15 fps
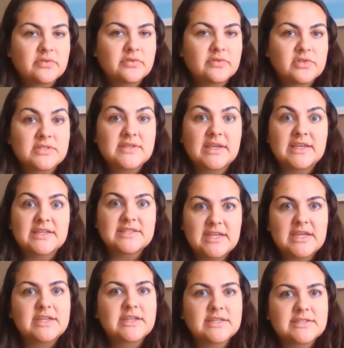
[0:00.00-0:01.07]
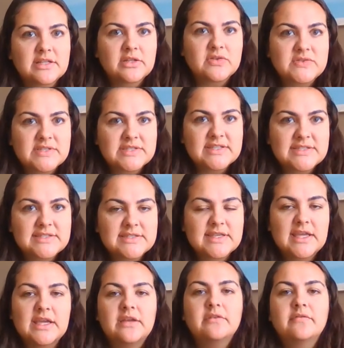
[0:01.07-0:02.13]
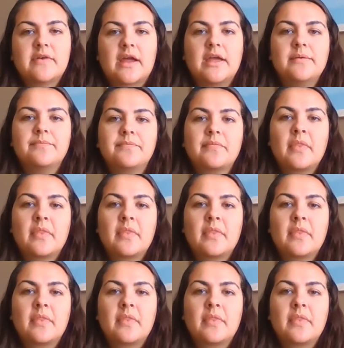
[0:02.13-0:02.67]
just like a snake does. It loses its skin, right?